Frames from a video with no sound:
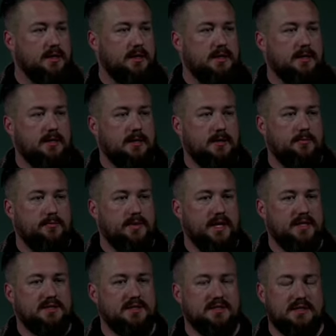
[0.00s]
Um,
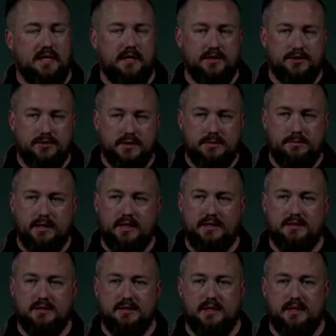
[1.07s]
it's a dangerous place,